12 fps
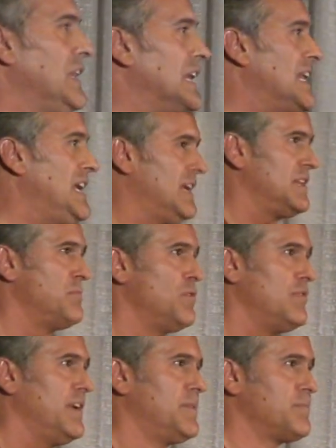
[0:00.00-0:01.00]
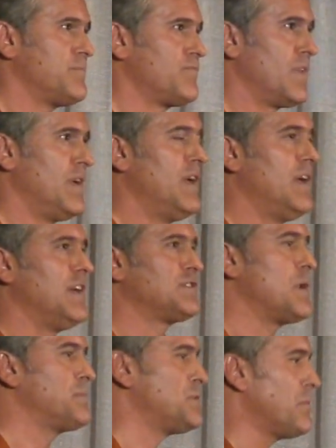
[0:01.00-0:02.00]
Linney in the movie.
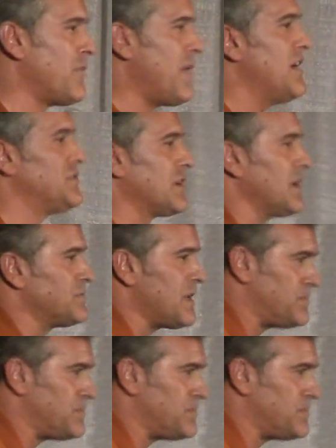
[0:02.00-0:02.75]
script supervisor comes